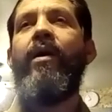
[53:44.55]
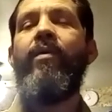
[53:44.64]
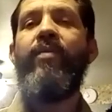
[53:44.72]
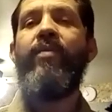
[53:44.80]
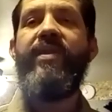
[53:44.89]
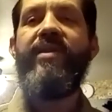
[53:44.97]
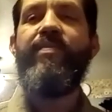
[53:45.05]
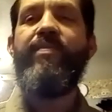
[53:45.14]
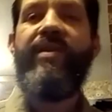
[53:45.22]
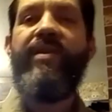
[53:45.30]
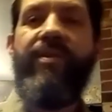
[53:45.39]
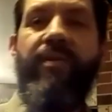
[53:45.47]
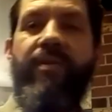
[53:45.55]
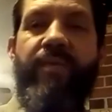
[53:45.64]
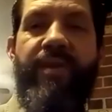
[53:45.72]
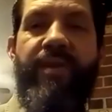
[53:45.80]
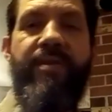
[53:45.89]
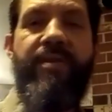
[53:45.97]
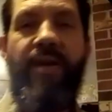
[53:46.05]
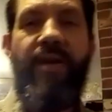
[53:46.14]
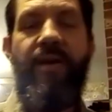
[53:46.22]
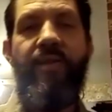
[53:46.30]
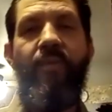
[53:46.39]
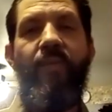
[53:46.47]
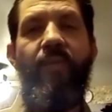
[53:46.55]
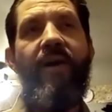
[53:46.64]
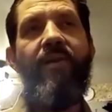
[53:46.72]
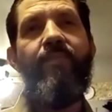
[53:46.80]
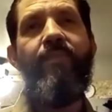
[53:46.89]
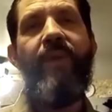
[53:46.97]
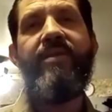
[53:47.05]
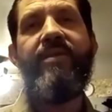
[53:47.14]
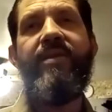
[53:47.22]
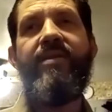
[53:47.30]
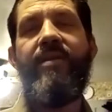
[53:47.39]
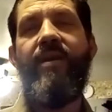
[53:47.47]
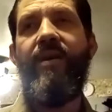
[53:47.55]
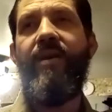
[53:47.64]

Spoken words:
With this material, with this, the wild baskets,